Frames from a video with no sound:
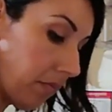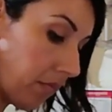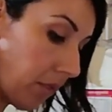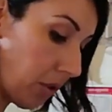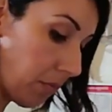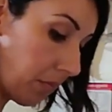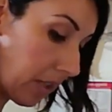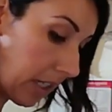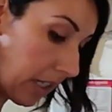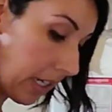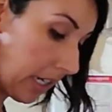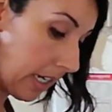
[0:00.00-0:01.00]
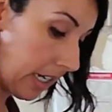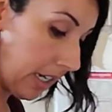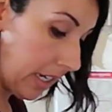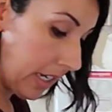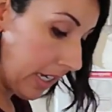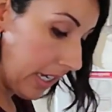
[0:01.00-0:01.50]
Oh,
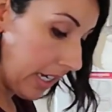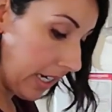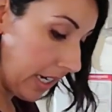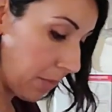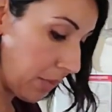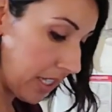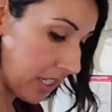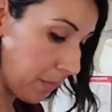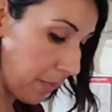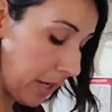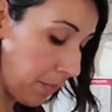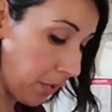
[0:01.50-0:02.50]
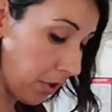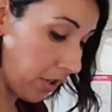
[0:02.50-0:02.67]
got a piece of paper.